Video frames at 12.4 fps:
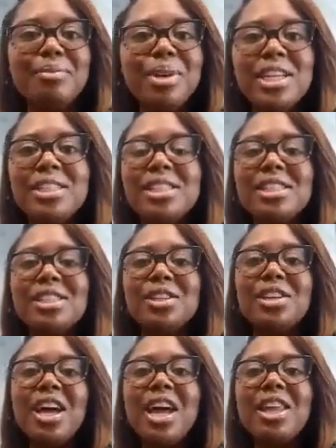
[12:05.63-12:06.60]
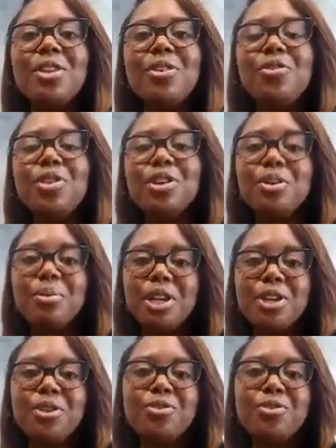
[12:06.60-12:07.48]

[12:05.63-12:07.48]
But it's just the the feel of making